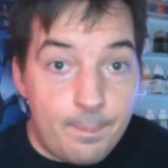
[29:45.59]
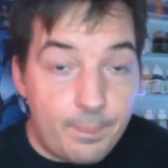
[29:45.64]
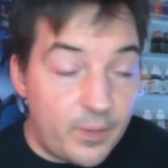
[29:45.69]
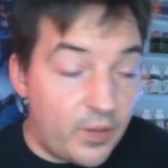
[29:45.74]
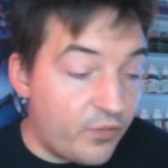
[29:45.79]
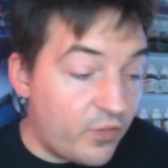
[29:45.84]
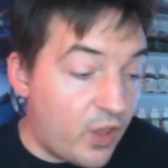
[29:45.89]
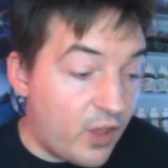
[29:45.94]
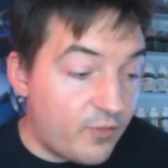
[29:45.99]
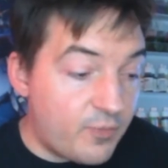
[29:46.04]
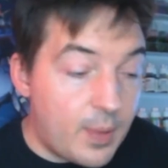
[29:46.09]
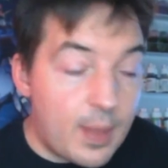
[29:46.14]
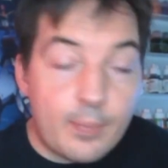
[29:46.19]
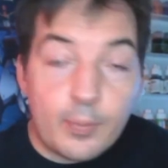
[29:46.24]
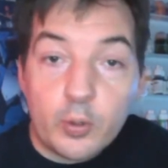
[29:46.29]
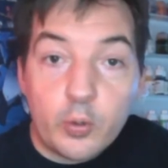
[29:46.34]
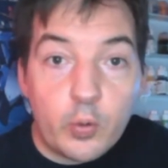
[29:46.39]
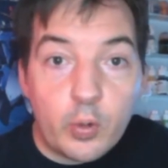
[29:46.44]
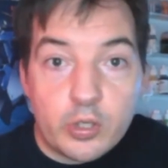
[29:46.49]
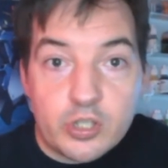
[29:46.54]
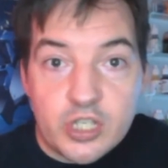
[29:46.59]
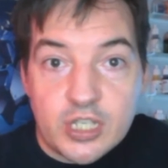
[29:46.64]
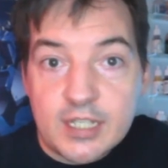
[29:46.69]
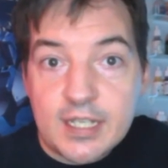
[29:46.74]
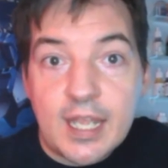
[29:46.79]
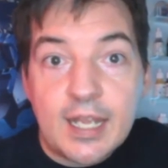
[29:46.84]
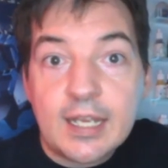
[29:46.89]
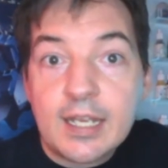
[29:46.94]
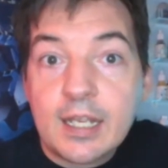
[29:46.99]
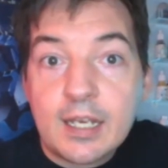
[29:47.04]
If you have people who are just
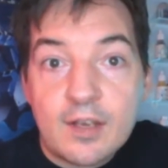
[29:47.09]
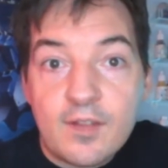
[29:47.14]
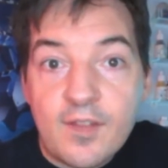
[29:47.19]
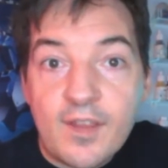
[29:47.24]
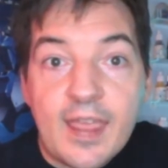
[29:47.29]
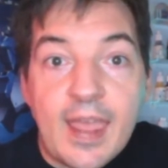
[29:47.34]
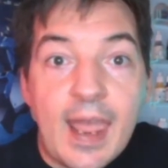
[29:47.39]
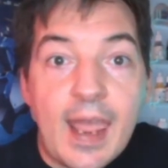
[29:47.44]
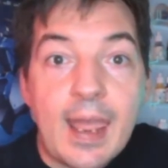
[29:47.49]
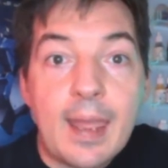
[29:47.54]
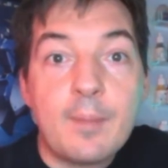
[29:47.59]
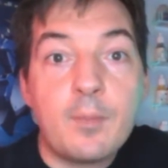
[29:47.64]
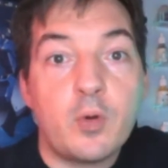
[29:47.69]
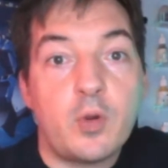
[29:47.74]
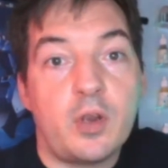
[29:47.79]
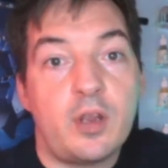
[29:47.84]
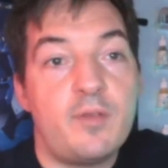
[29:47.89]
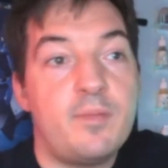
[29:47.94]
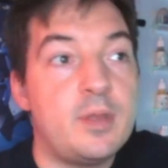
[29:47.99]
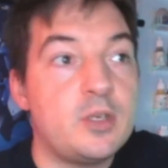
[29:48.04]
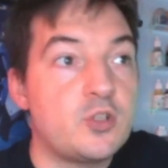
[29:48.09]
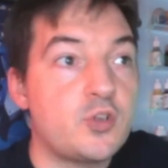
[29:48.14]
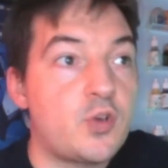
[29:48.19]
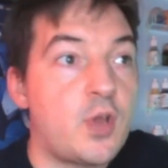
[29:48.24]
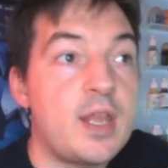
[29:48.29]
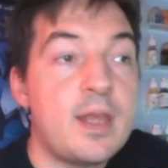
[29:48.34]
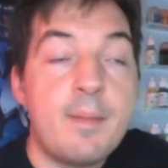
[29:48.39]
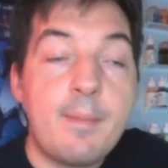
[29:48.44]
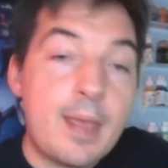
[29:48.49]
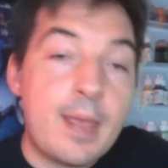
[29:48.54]
getting into the game or have been
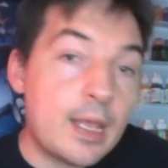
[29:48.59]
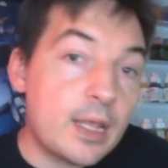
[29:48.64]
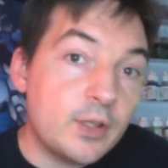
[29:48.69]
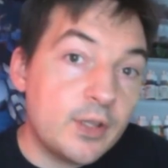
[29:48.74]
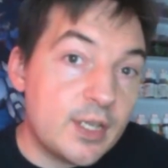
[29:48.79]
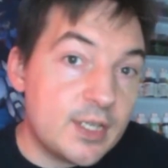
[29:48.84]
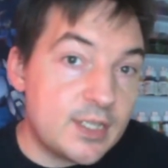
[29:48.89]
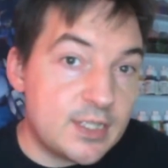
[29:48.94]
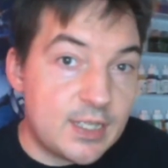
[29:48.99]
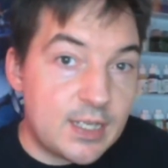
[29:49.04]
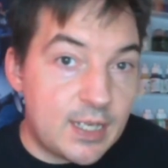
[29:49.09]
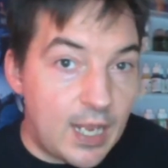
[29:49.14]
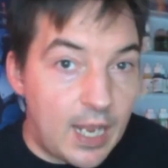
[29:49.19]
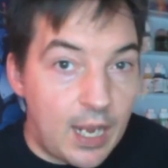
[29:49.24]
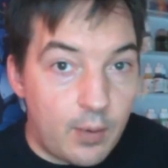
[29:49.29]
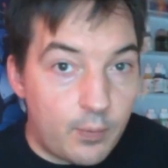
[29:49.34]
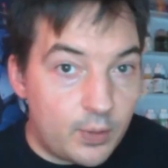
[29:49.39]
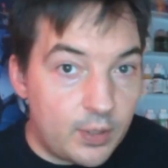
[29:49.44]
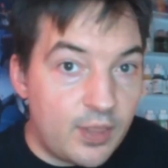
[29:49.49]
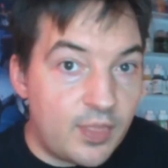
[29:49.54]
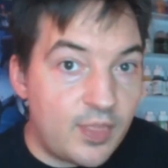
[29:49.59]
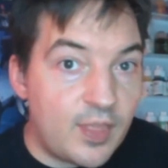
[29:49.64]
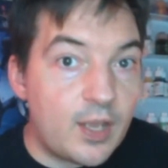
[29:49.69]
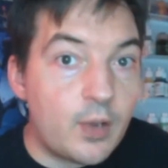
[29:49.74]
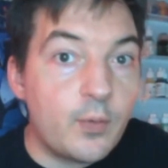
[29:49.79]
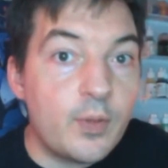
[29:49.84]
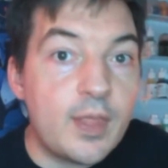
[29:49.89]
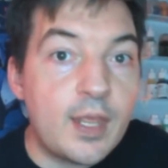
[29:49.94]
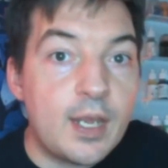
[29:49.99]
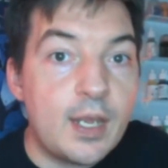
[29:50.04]
trying to make a list and can't really think
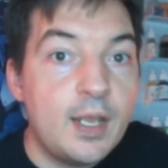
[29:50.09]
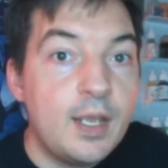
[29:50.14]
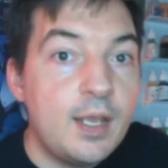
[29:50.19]
with it,